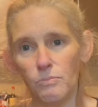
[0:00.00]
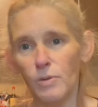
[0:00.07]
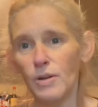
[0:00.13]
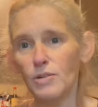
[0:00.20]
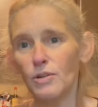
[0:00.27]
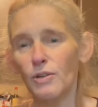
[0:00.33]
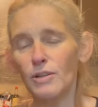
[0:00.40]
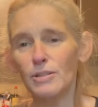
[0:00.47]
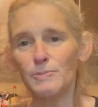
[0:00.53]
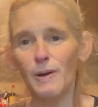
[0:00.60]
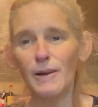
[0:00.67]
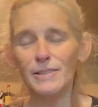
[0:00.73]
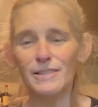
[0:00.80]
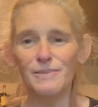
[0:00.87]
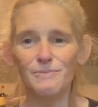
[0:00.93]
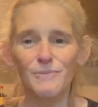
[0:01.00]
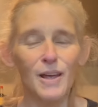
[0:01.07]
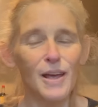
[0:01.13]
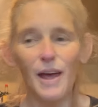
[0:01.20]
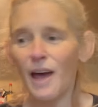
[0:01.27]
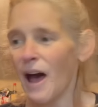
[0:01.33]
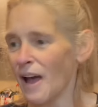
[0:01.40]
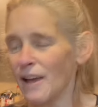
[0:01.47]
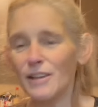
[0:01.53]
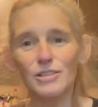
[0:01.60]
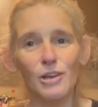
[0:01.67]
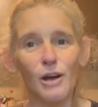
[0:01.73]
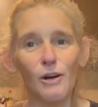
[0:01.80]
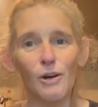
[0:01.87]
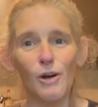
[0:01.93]
we can turn this place into, I
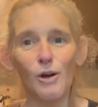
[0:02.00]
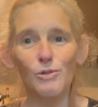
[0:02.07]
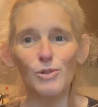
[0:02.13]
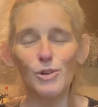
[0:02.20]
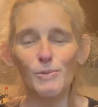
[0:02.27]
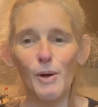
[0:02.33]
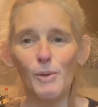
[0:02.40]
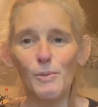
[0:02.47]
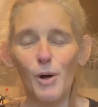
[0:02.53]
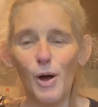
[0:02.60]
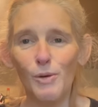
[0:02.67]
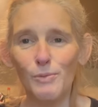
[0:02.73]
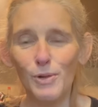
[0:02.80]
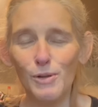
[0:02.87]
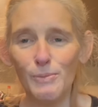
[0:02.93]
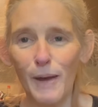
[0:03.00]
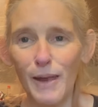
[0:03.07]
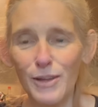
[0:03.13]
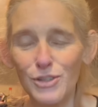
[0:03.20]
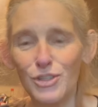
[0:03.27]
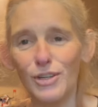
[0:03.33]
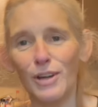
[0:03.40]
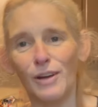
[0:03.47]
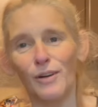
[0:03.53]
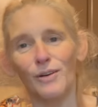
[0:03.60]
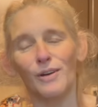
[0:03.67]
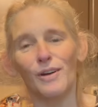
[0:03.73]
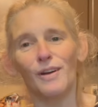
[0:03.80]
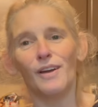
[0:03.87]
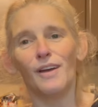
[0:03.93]
guess, our own little mobile home, little mansion
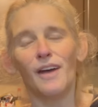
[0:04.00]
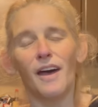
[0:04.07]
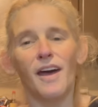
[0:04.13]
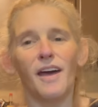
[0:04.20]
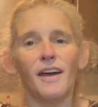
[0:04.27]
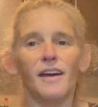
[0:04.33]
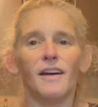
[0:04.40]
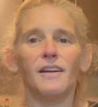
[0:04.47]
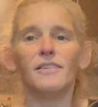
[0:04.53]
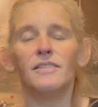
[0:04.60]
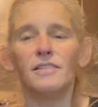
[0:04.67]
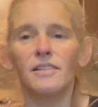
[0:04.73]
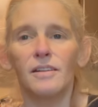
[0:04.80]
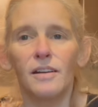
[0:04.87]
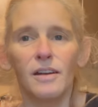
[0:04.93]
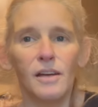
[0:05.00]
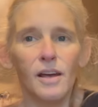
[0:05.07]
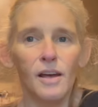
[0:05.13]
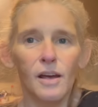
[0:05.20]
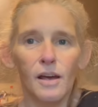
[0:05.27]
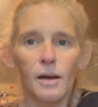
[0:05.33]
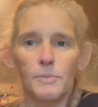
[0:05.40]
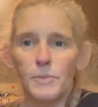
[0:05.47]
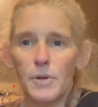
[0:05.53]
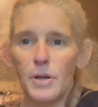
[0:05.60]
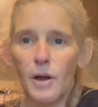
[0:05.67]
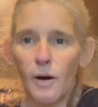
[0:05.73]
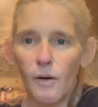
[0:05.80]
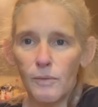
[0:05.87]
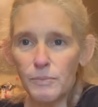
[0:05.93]
here. And, you
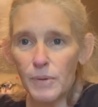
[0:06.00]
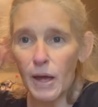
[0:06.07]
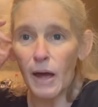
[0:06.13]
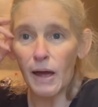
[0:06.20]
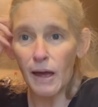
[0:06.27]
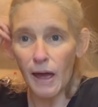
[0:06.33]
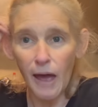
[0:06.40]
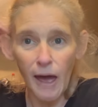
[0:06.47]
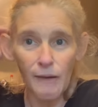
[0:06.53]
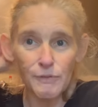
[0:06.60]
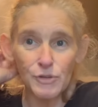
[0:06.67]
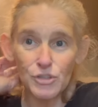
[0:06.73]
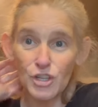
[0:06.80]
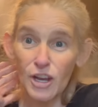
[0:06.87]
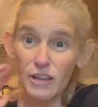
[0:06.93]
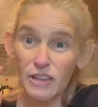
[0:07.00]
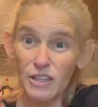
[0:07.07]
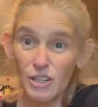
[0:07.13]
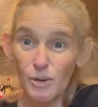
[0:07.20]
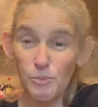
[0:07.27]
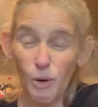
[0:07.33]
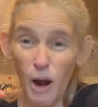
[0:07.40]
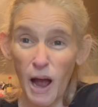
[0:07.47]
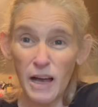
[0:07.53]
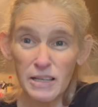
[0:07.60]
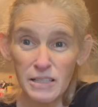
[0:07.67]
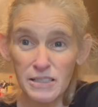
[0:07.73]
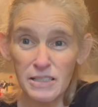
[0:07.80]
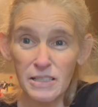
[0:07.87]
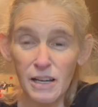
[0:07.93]
know, have you checked the new
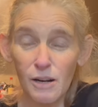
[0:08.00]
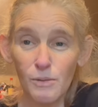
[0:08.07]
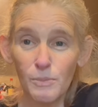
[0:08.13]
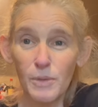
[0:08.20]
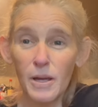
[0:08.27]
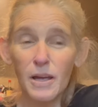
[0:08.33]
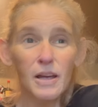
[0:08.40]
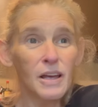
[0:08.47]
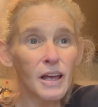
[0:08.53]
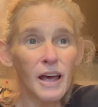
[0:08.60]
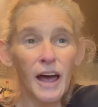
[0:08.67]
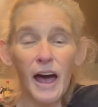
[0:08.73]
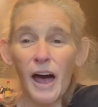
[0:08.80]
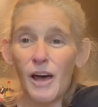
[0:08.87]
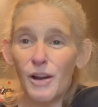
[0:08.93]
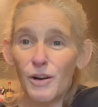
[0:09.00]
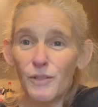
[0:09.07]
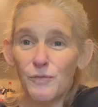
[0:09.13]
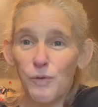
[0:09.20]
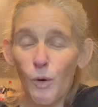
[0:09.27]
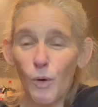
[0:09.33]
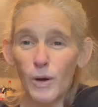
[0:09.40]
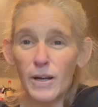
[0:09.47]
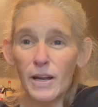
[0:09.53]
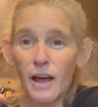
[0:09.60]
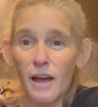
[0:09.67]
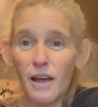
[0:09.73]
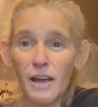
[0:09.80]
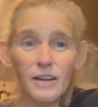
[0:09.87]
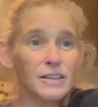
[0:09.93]
prices in them?
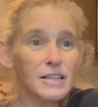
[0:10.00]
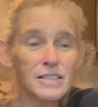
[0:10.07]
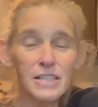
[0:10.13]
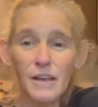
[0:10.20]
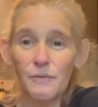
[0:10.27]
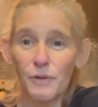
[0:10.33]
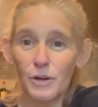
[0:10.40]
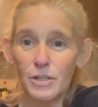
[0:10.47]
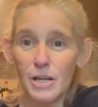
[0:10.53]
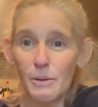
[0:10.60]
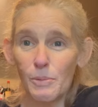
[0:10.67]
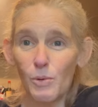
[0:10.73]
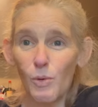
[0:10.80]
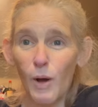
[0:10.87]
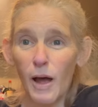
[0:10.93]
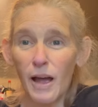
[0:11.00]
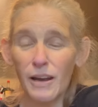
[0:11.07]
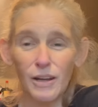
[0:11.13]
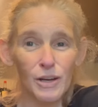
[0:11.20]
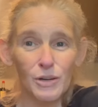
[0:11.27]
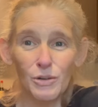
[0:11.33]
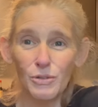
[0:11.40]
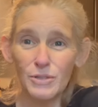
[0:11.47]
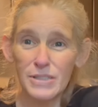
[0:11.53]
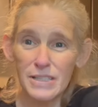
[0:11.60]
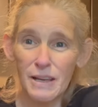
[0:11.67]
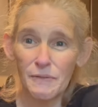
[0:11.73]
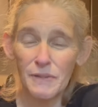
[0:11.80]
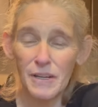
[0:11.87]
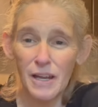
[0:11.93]
149, let's say for a double wide,
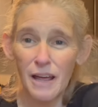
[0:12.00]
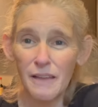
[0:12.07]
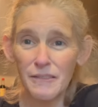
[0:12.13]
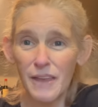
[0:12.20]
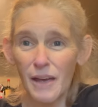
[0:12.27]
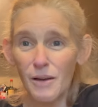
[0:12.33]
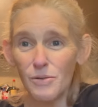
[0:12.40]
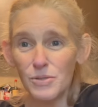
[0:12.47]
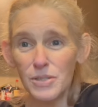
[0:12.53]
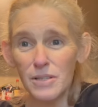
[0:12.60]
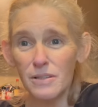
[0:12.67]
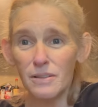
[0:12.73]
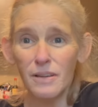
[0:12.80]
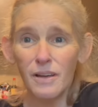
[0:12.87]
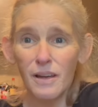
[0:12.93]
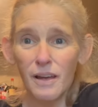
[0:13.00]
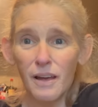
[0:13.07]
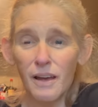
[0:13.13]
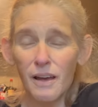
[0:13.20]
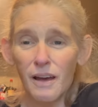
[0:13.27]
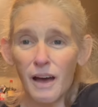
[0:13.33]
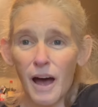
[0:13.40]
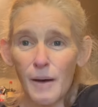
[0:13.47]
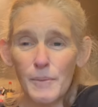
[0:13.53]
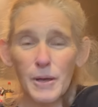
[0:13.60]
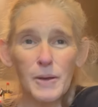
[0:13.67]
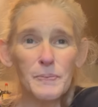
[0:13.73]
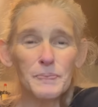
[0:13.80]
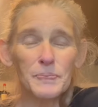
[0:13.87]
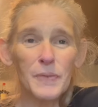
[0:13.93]
179,000. I
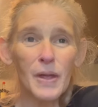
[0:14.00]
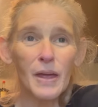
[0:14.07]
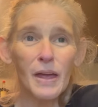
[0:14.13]
mean,